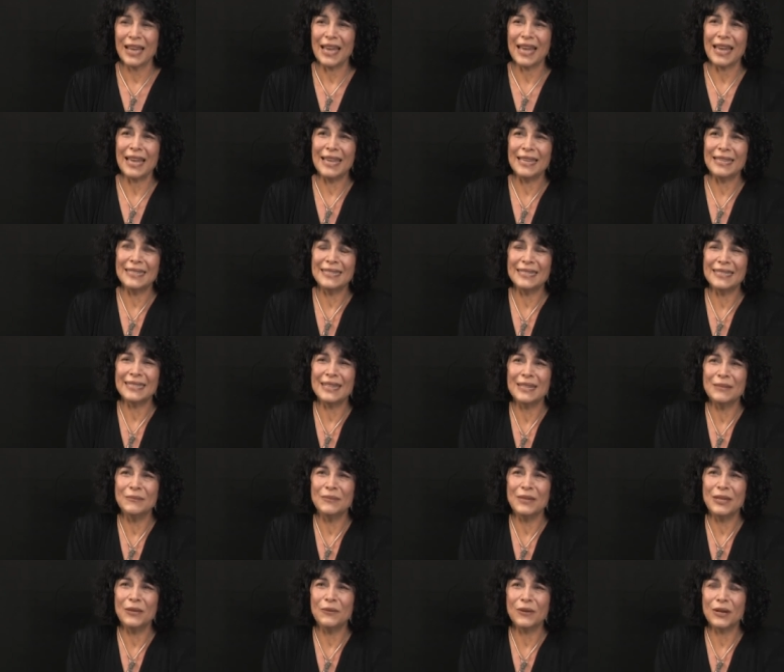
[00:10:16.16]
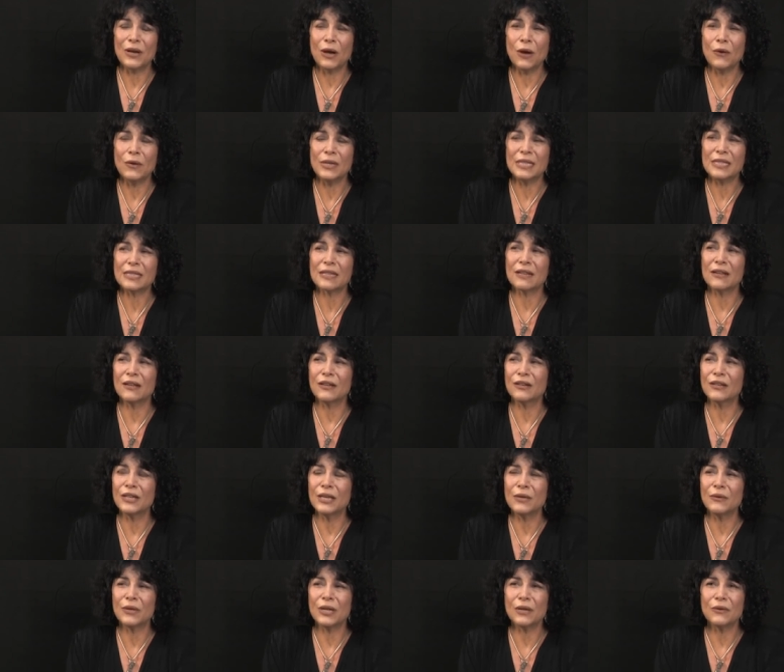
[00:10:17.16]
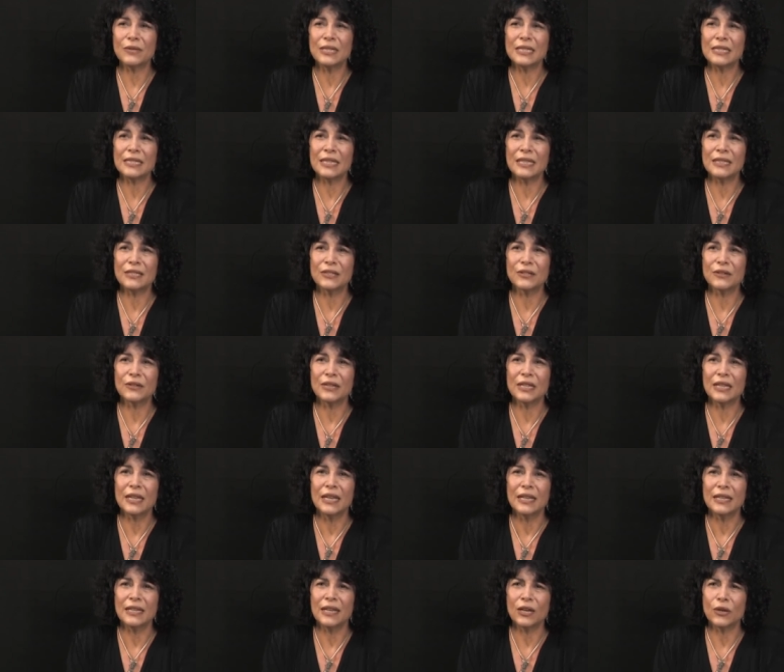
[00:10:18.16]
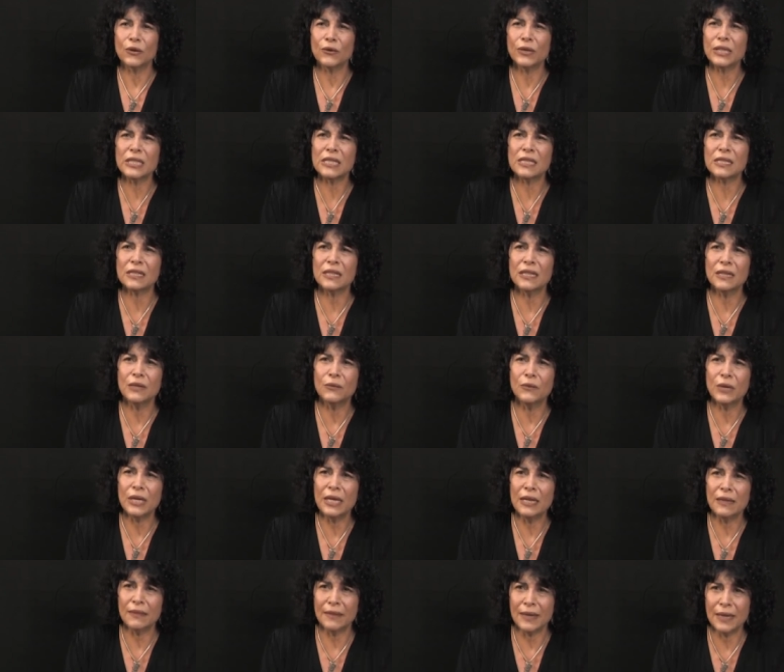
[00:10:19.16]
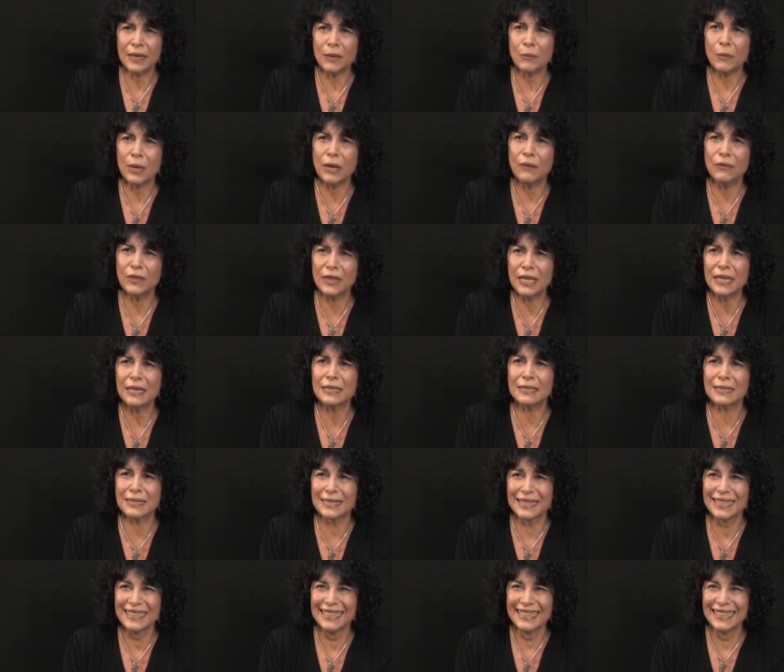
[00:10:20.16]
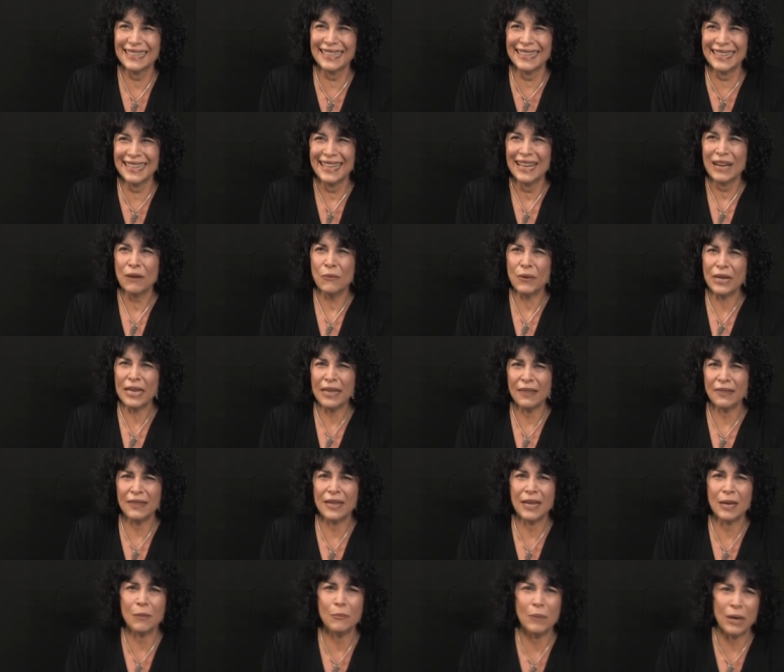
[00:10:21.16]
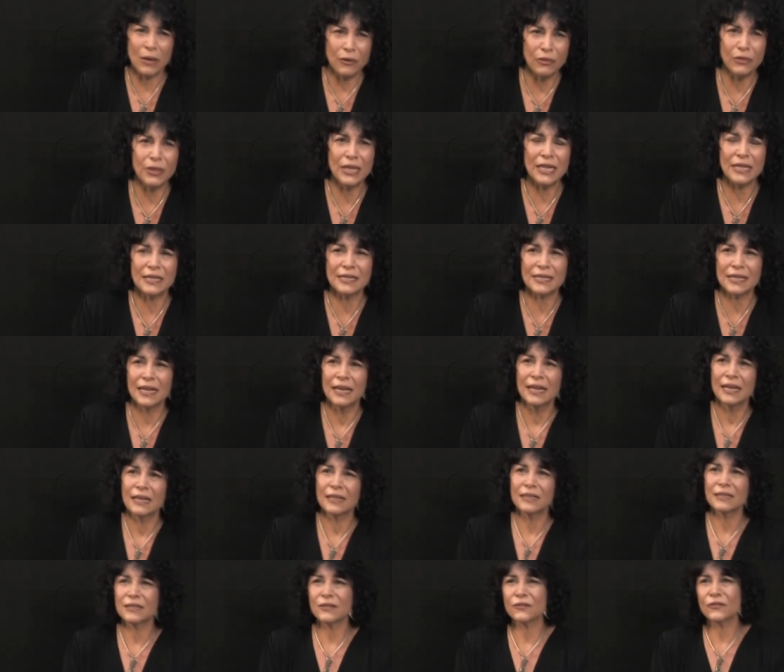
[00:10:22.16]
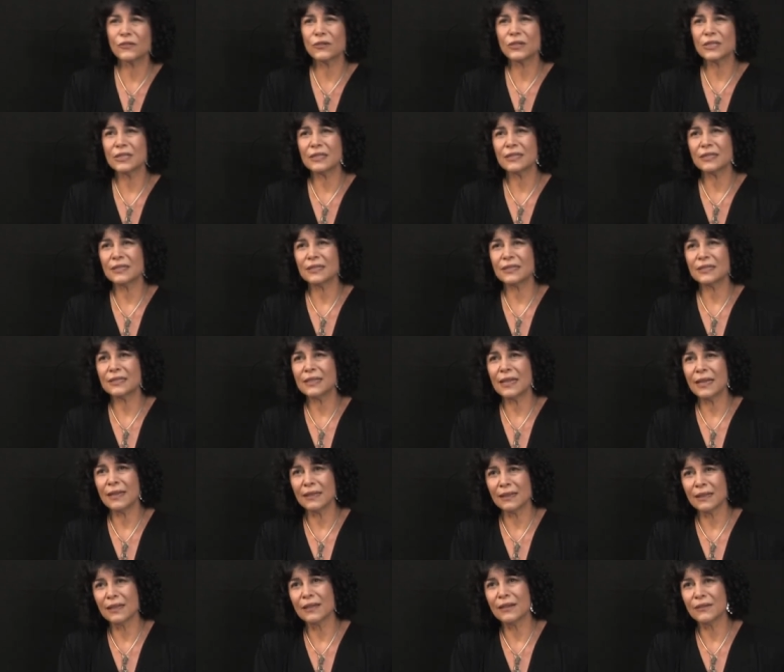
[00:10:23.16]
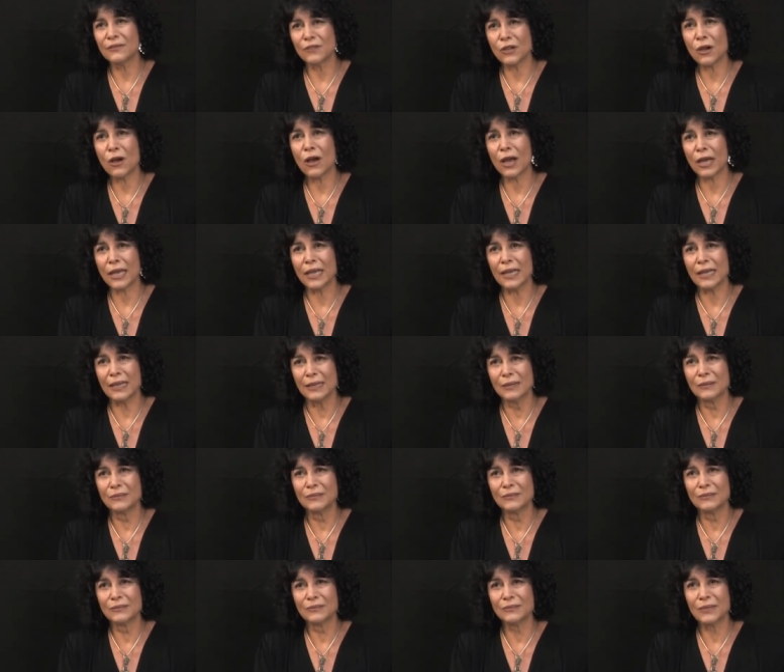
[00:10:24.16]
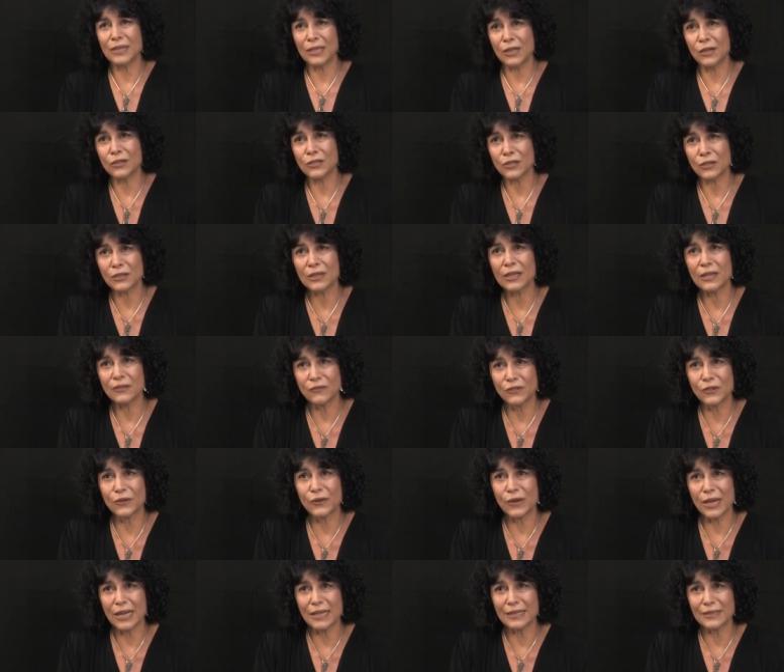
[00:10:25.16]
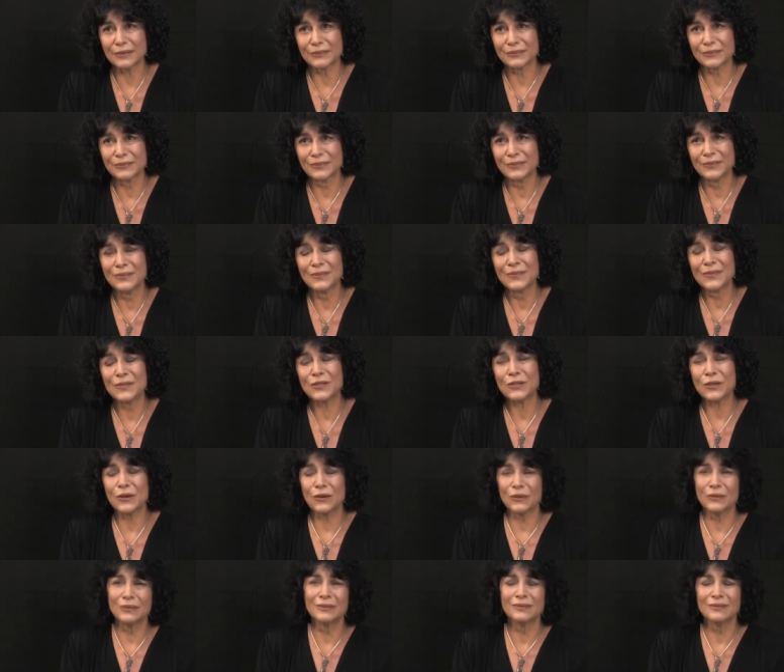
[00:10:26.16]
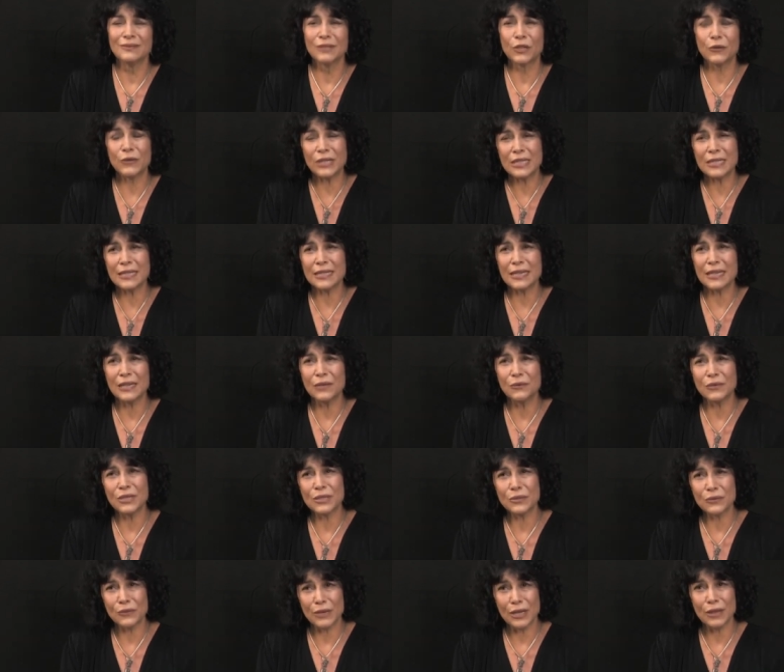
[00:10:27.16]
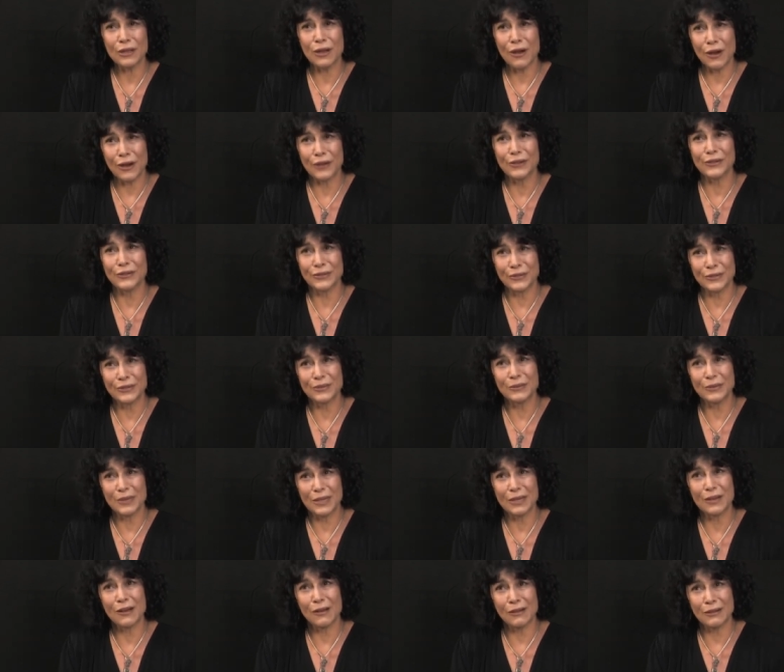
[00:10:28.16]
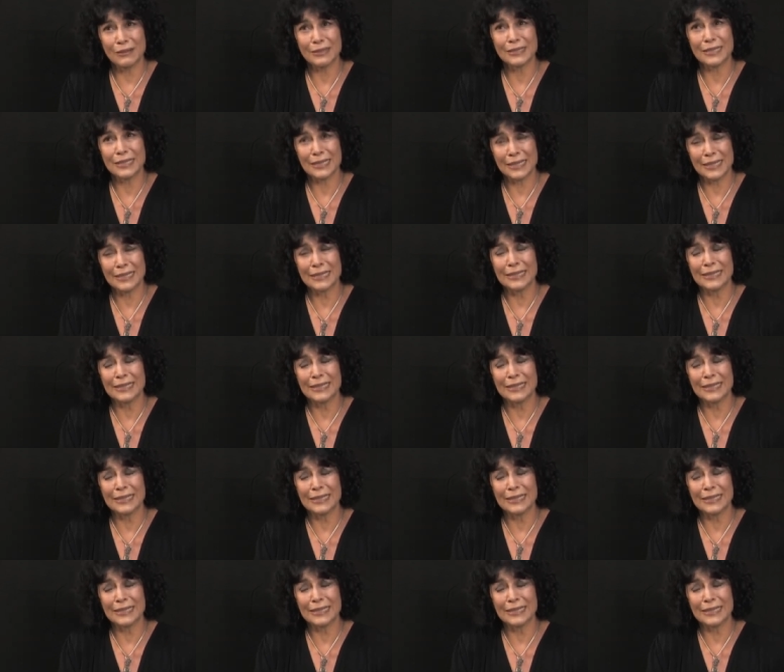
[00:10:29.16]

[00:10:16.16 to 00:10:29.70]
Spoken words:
And he would always say to Grit, "Now Gritsky, what do you think about this? What do you think about this?" Because of course Stan loved hockey, but he also loved Grit. So Gritsky was a real honor to be called